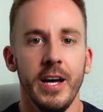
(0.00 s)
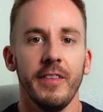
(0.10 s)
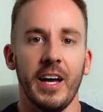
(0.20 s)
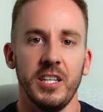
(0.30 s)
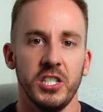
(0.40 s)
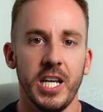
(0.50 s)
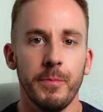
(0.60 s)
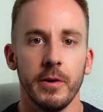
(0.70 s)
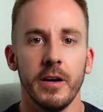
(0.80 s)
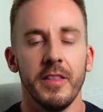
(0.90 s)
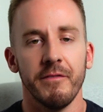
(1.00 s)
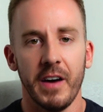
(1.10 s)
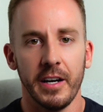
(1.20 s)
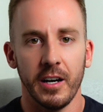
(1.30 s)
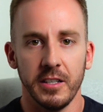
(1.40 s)
that is cheaper than
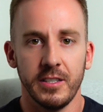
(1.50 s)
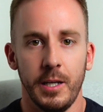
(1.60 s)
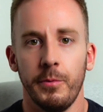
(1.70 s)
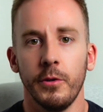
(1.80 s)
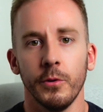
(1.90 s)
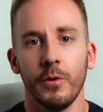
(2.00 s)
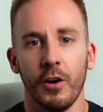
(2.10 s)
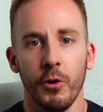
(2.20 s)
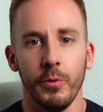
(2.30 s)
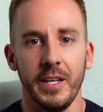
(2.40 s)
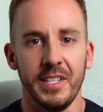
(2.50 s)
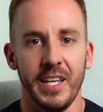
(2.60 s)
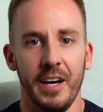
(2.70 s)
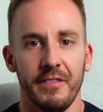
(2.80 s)
Vanguard's typical global ETF.